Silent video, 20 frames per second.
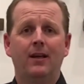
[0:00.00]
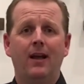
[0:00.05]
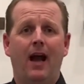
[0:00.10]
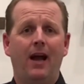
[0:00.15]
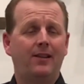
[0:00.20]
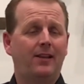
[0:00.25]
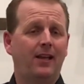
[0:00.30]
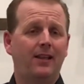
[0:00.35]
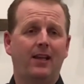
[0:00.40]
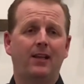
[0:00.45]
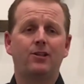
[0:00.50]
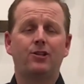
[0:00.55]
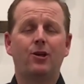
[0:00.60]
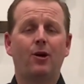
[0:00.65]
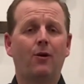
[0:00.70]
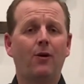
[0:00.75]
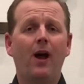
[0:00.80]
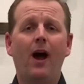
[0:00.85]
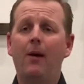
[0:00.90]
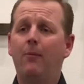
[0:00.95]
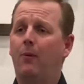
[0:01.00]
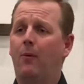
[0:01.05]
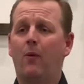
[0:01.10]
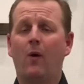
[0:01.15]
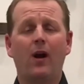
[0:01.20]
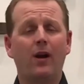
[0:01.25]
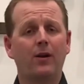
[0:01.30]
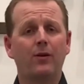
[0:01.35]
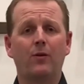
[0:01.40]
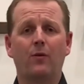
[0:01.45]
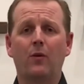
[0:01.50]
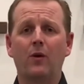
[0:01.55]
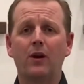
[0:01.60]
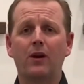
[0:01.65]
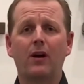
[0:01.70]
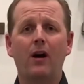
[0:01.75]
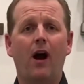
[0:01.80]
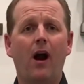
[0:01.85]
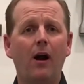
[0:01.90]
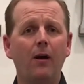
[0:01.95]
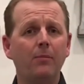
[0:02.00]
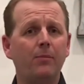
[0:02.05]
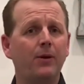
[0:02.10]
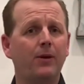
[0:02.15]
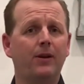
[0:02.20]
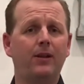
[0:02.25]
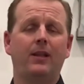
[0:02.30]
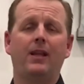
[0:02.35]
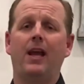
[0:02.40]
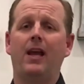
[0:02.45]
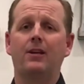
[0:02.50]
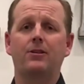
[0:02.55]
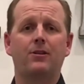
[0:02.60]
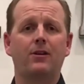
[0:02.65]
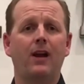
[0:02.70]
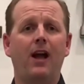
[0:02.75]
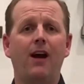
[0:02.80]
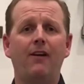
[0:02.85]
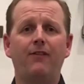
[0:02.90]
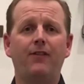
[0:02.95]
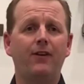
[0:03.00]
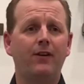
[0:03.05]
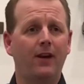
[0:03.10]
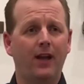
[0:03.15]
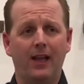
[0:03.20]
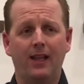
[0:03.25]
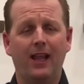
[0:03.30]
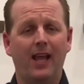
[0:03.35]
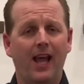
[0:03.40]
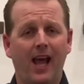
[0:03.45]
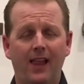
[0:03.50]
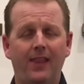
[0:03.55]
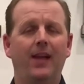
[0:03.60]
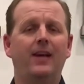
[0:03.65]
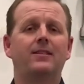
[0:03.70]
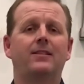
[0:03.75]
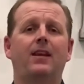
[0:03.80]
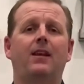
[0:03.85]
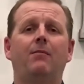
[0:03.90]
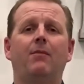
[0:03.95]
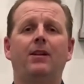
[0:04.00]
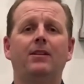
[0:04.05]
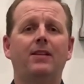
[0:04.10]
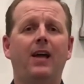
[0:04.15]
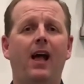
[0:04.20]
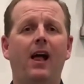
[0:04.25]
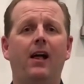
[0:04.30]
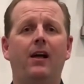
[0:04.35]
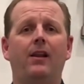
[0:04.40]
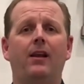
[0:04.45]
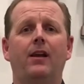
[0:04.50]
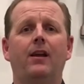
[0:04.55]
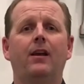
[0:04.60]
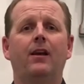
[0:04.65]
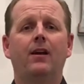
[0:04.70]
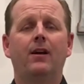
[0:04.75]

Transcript: I thought they showed up, wanted to work hard, put in the extra effort, and they had that same mentality.